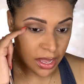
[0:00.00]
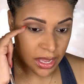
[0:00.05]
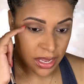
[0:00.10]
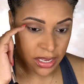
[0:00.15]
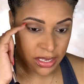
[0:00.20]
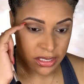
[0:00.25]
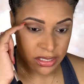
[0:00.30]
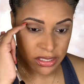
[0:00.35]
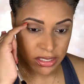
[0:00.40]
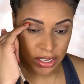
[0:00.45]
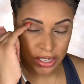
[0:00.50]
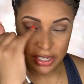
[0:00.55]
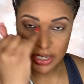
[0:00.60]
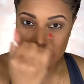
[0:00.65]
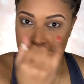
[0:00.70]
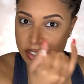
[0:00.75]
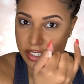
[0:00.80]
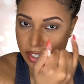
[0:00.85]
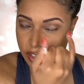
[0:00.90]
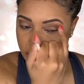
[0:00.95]
it's starting
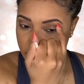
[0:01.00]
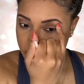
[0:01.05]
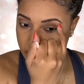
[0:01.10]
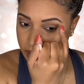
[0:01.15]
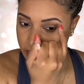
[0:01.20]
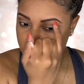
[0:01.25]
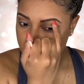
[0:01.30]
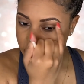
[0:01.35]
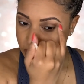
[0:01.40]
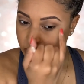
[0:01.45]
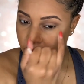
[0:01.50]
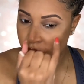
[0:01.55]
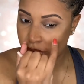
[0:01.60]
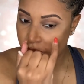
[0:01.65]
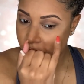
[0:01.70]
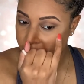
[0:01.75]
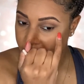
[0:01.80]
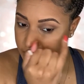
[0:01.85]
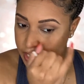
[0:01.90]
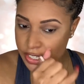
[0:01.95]
to turn like a little
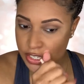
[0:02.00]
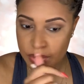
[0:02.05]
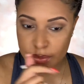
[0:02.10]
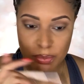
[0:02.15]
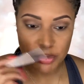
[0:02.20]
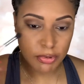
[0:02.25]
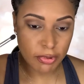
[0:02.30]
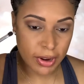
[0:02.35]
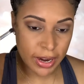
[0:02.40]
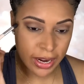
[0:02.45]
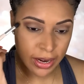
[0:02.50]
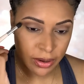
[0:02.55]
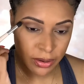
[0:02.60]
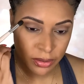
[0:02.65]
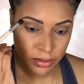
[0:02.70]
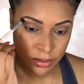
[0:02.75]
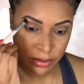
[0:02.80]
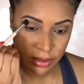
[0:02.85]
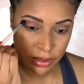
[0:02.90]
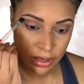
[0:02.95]
reddish
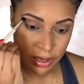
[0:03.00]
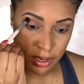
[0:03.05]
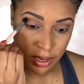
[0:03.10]
brown.